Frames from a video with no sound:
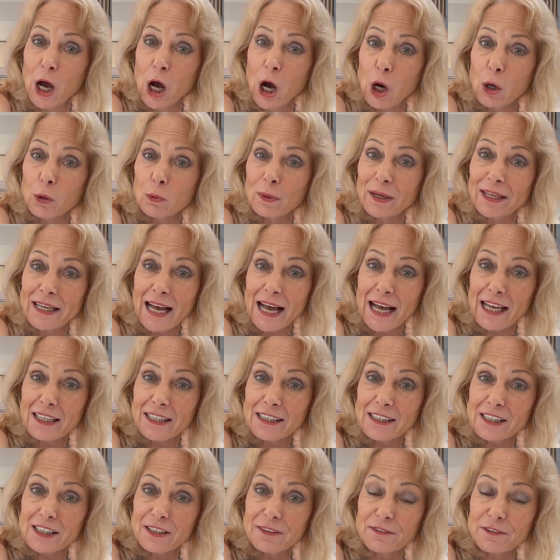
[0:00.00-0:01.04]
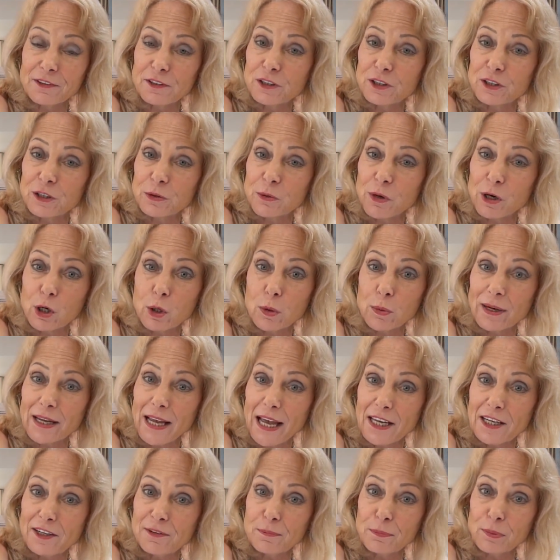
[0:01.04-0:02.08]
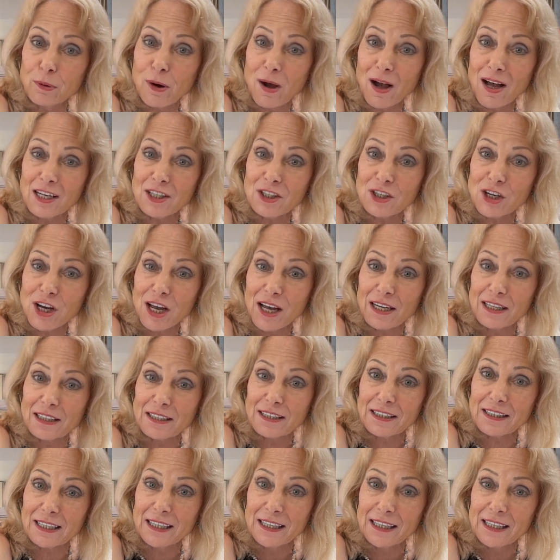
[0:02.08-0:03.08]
reality for you, a creative project